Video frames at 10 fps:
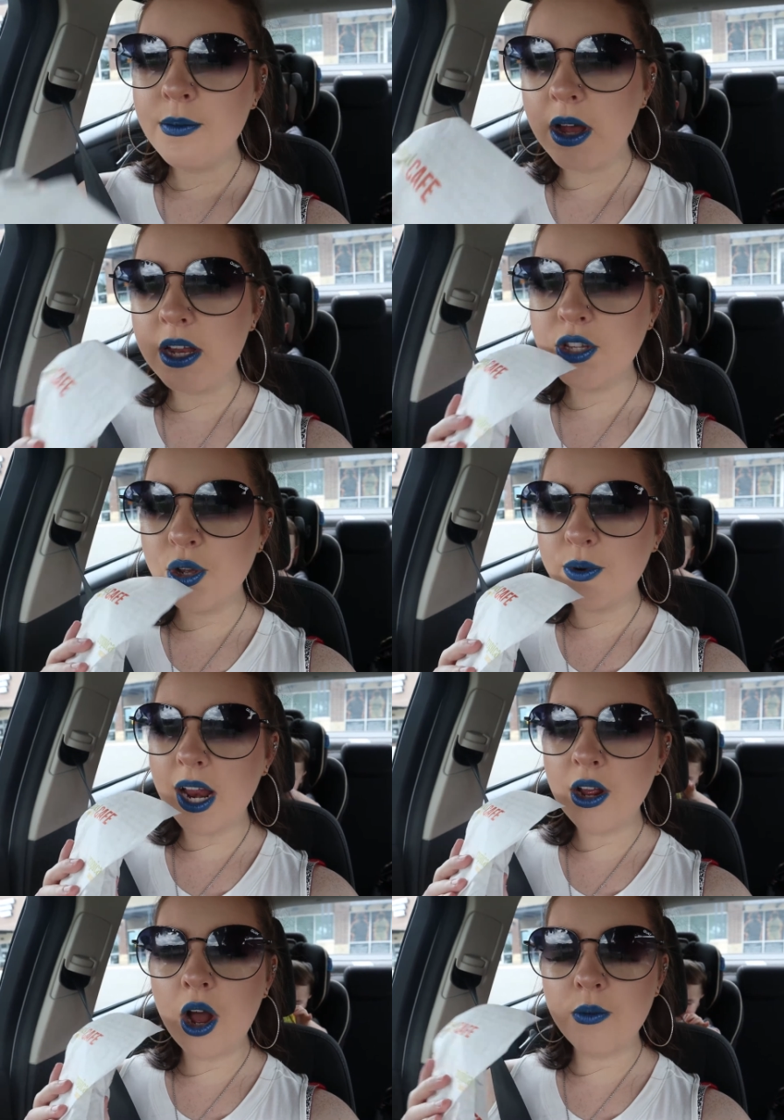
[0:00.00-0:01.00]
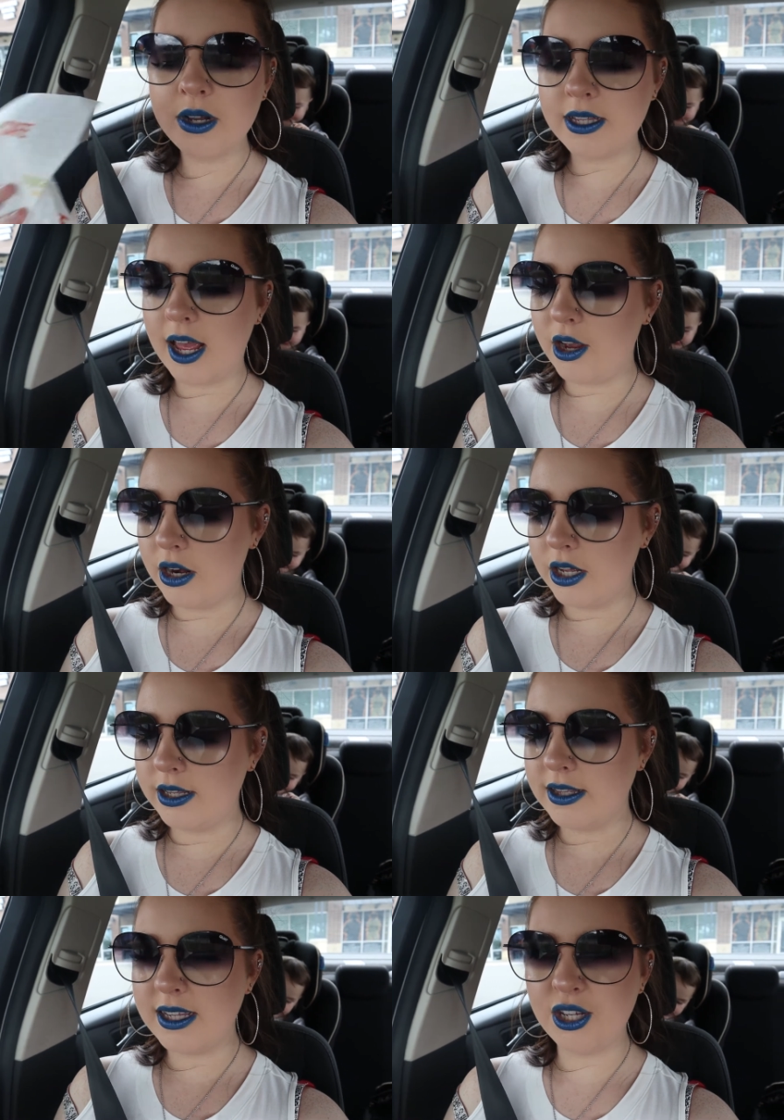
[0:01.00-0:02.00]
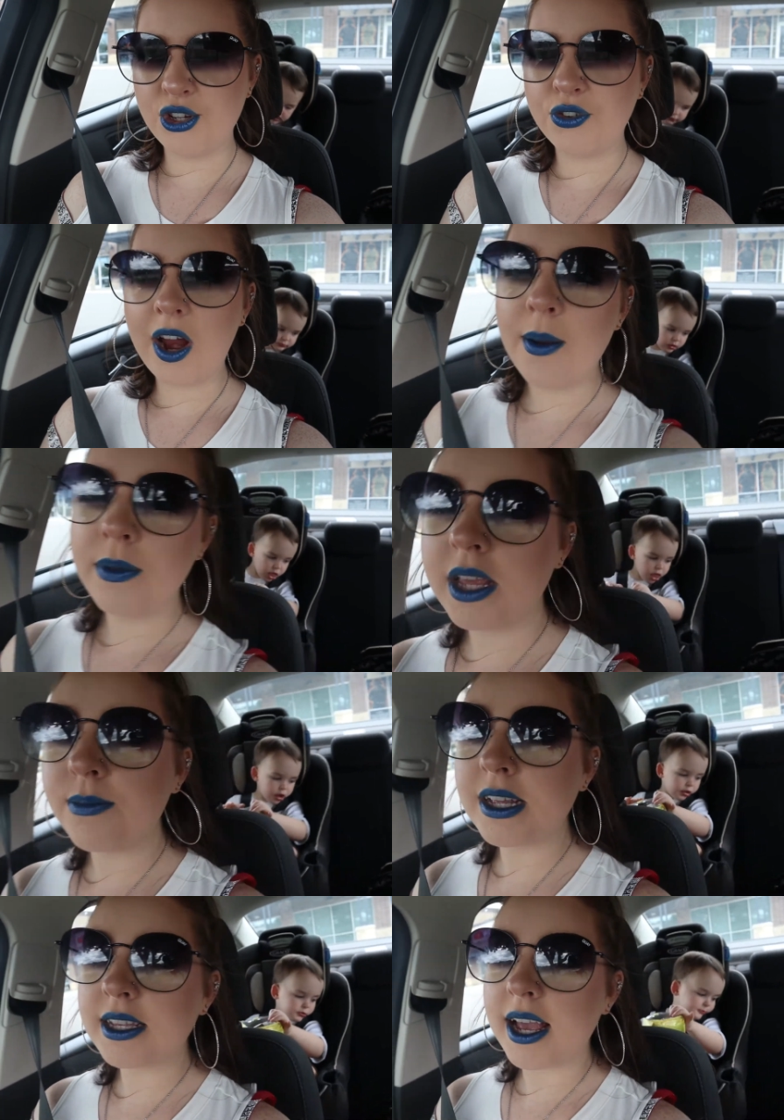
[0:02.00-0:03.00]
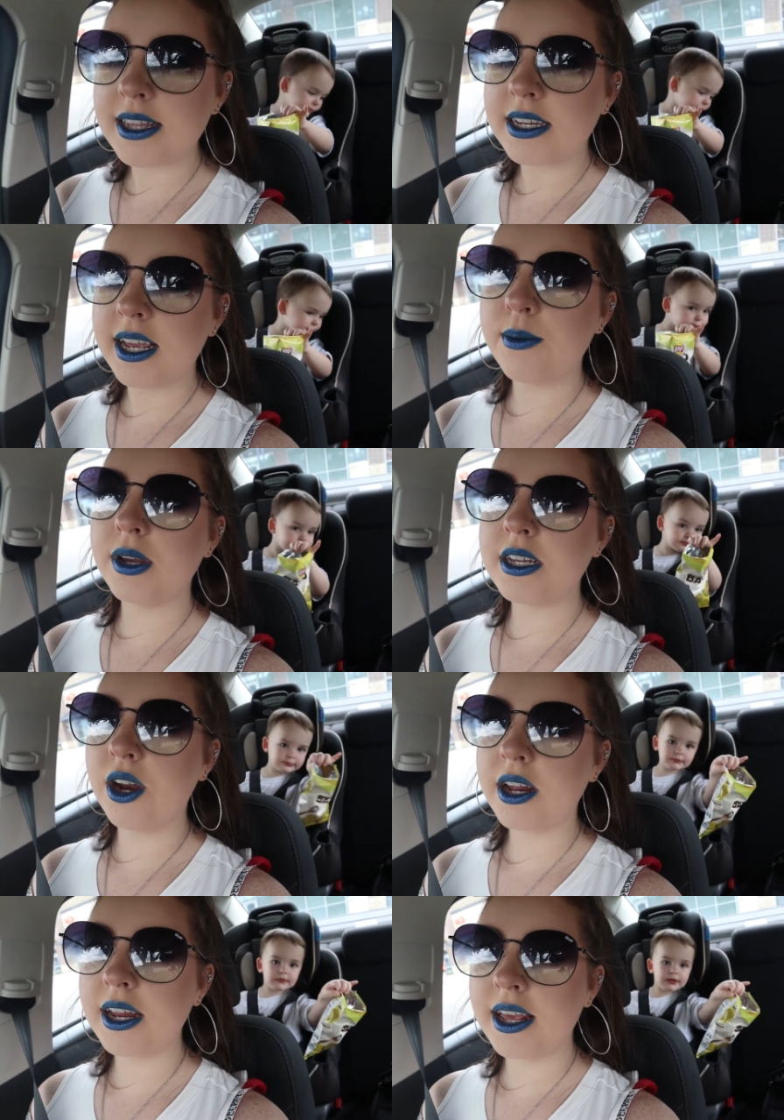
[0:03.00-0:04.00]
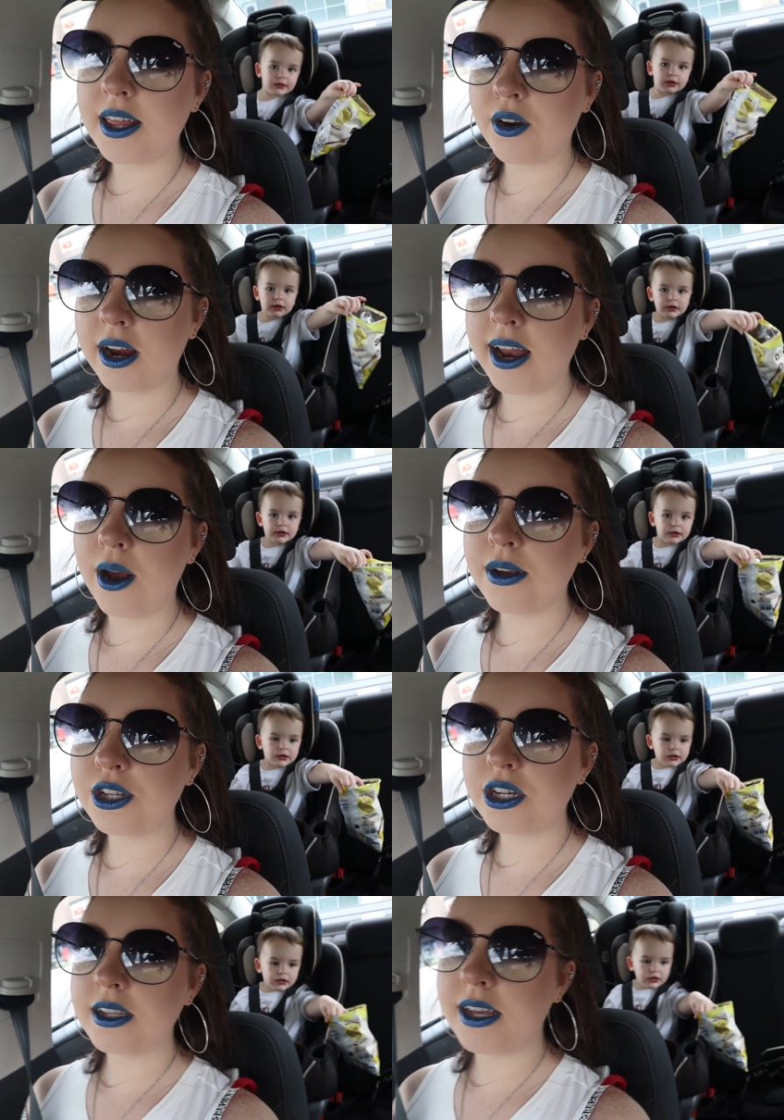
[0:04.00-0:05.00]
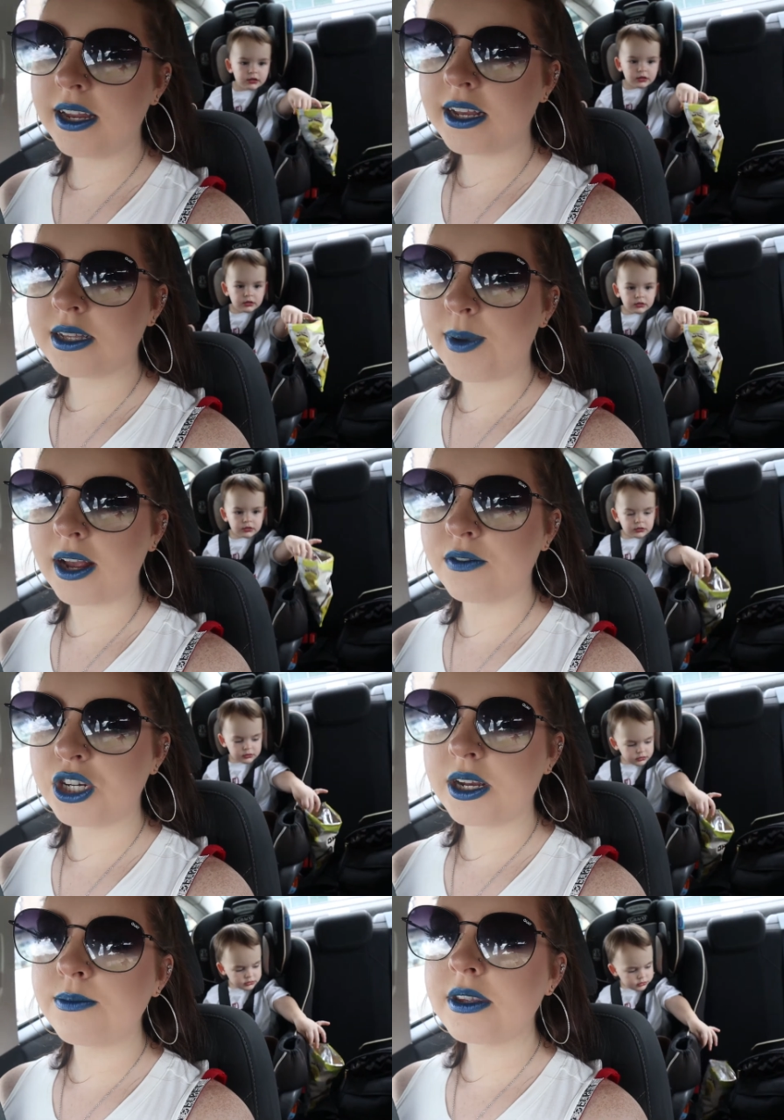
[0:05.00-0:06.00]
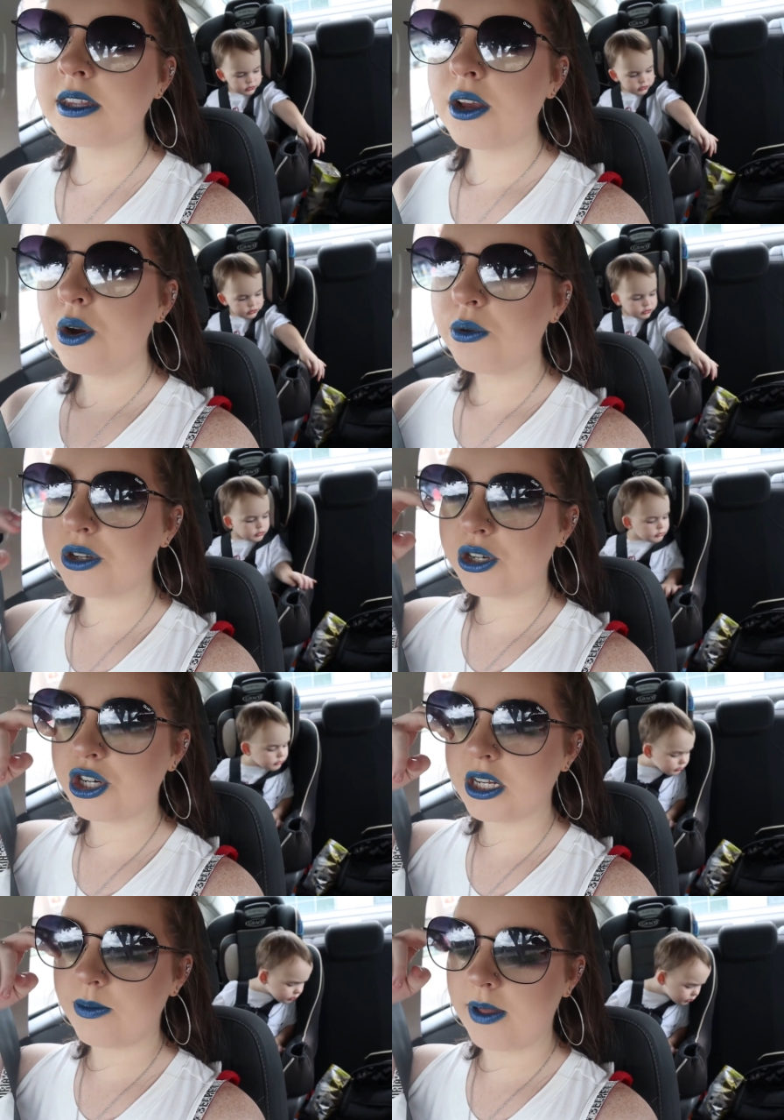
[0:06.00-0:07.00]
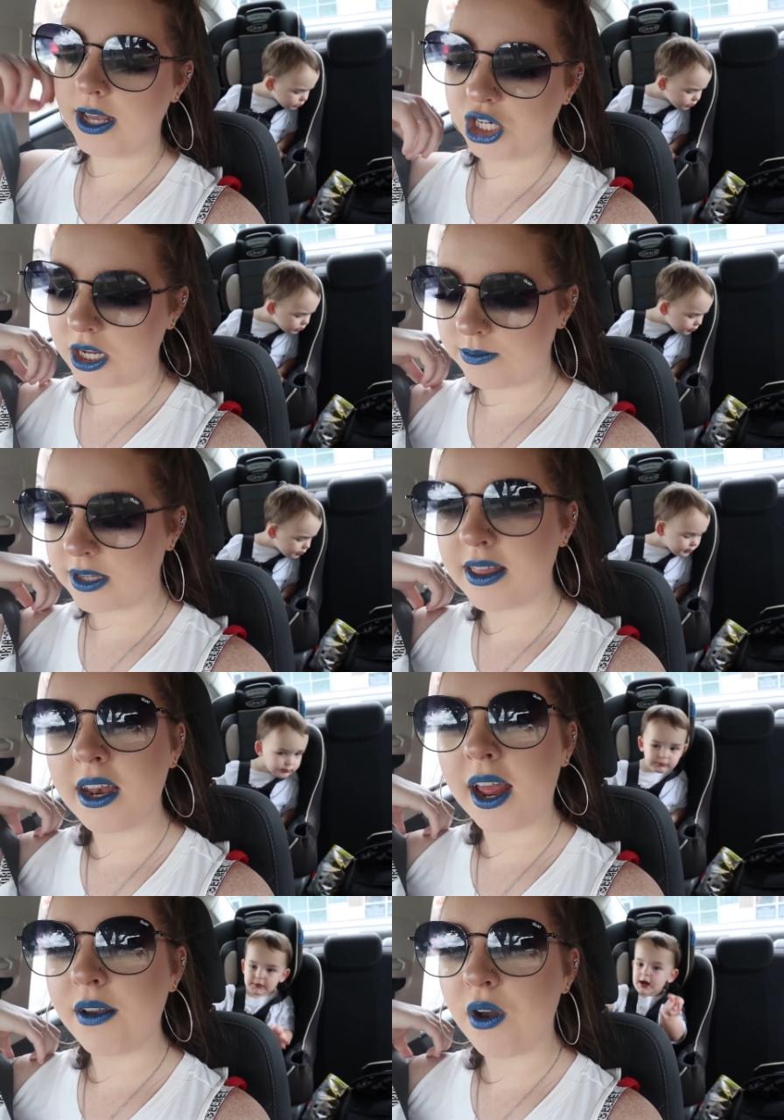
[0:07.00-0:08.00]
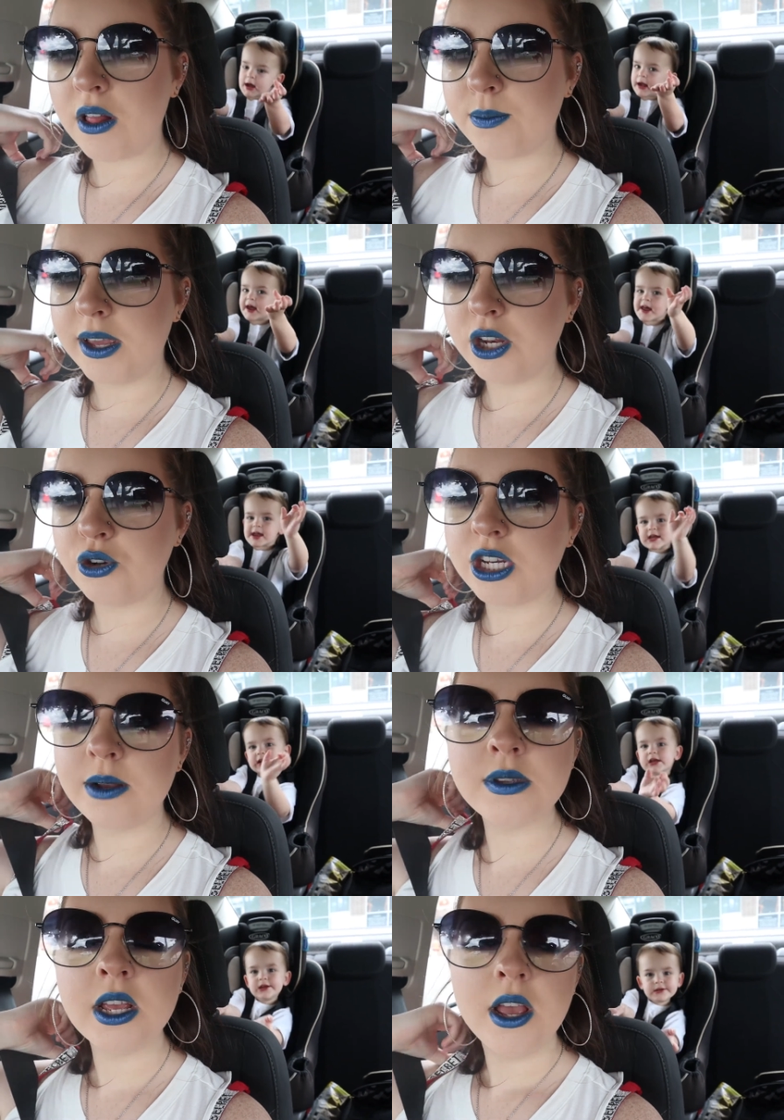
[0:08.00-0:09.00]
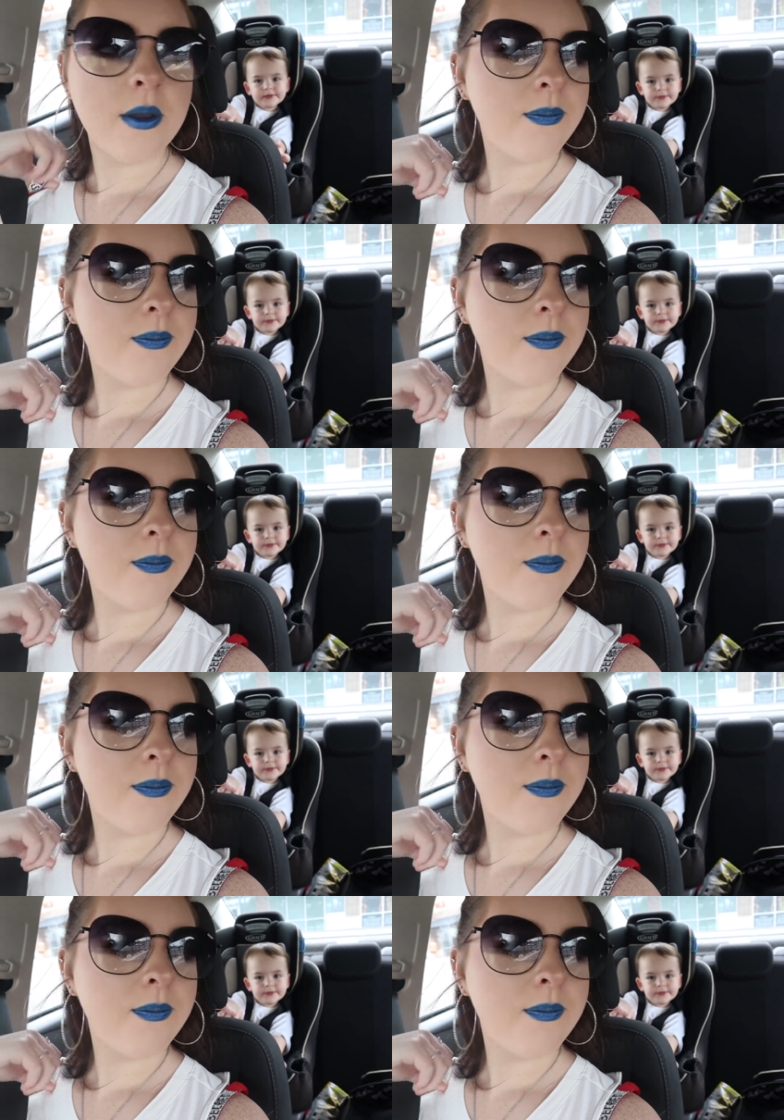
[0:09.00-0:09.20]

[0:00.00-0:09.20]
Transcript: But so what I got was I got a Caesar wrap. Liam has a quesadilla, but he's not gonna eat that right now. He's just eating his bag of chips, which are just plain chips, and then I have jalapeno chips.